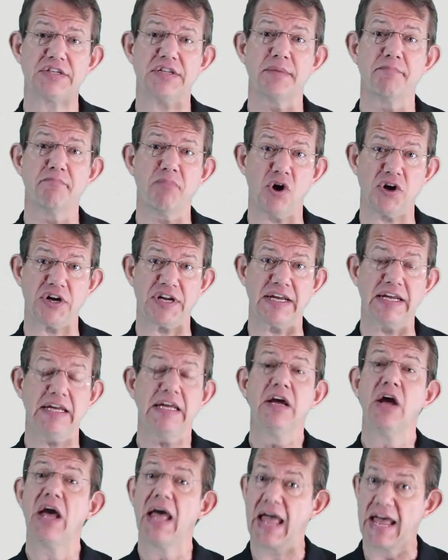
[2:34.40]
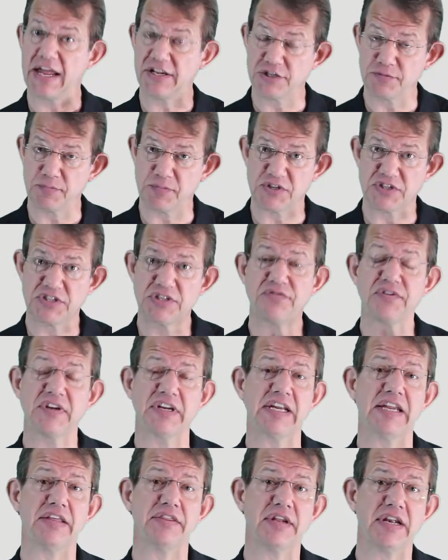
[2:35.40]
the body and
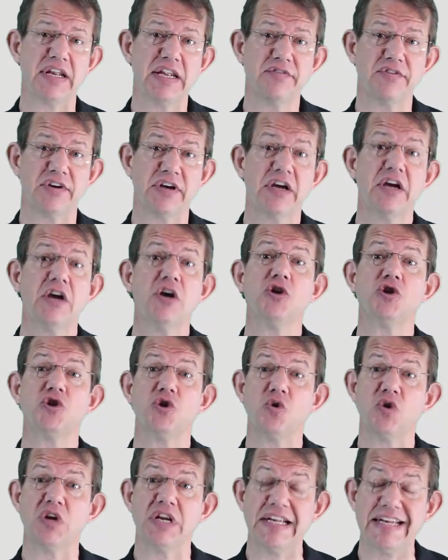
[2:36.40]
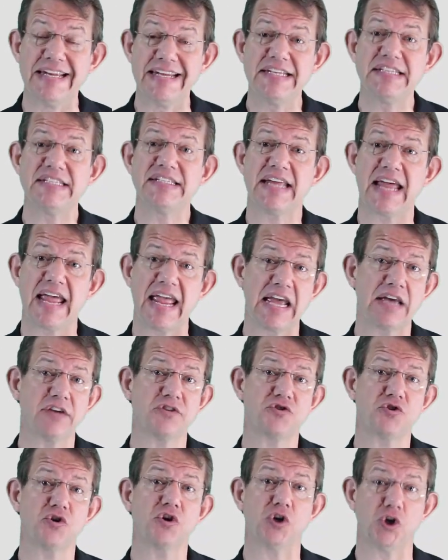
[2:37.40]
specifically the liver to release
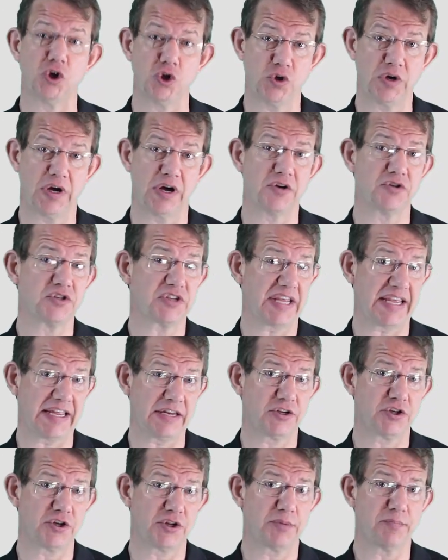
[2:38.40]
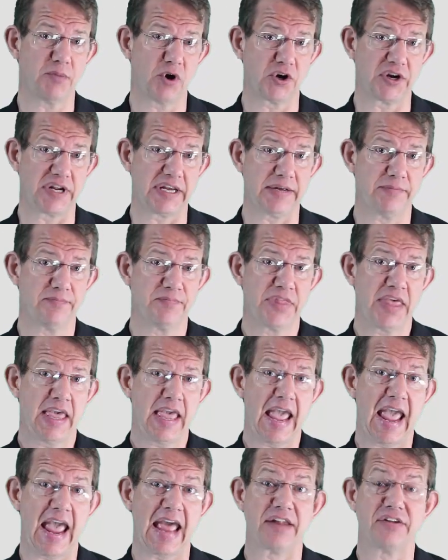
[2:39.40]
extra glucose into the body
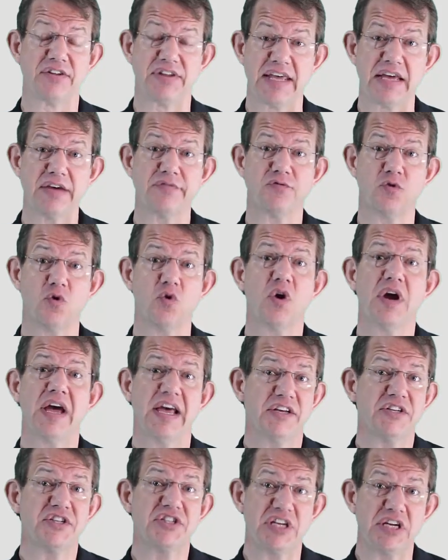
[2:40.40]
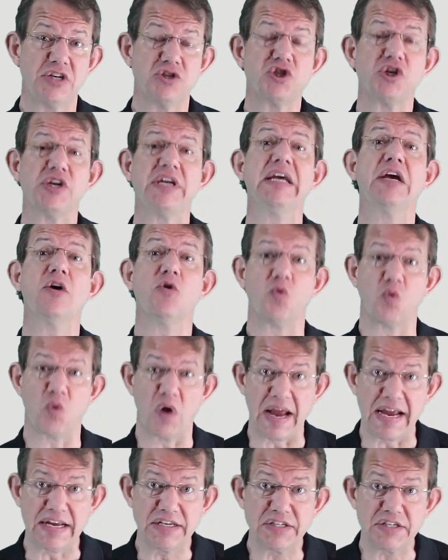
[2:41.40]
and therefore essentially
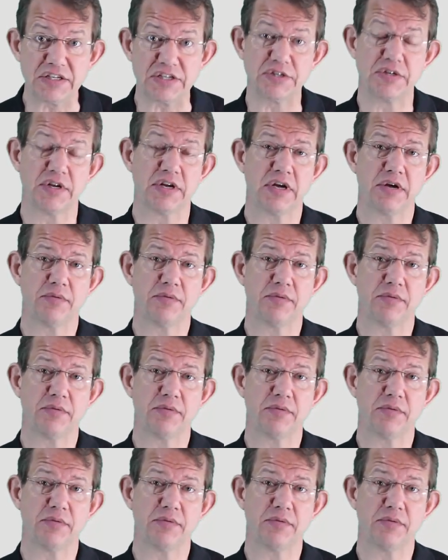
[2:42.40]
raises